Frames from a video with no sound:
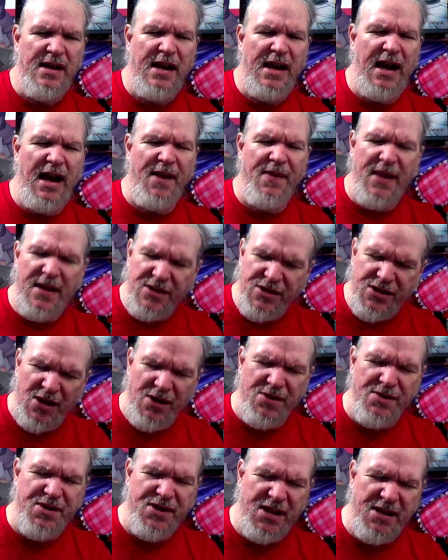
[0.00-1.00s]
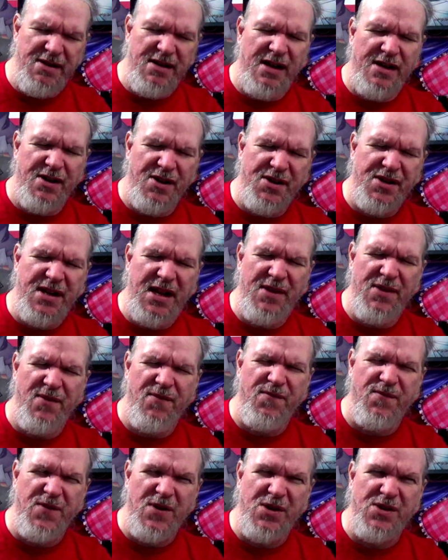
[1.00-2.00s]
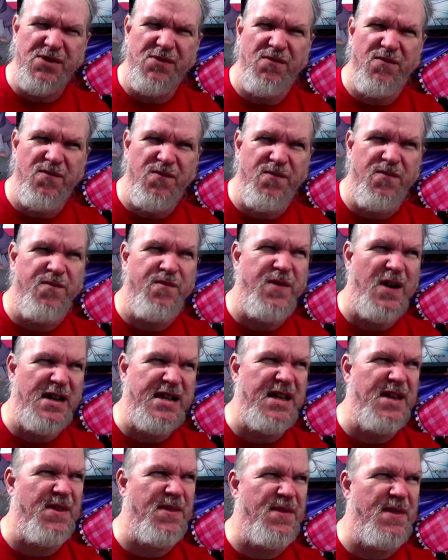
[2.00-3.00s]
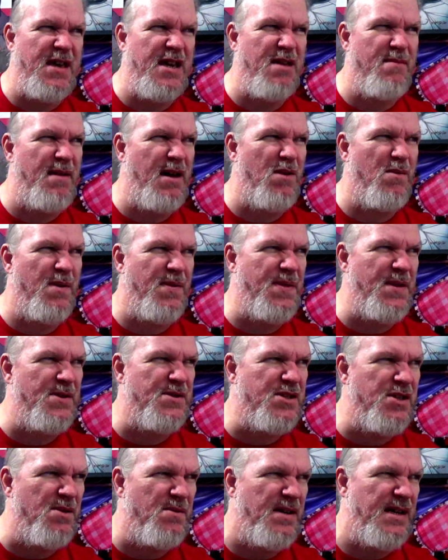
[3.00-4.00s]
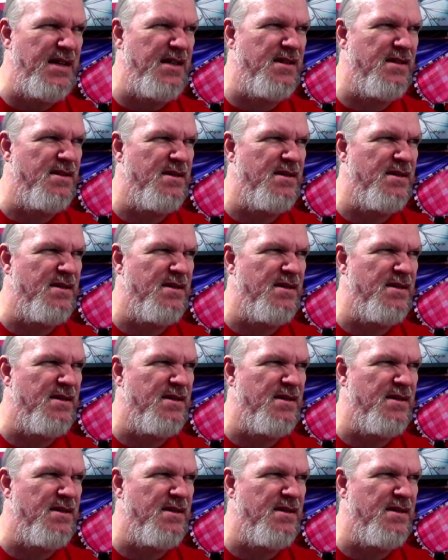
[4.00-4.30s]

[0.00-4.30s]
and they don't seem to understand the first fucking thing about what they're doing.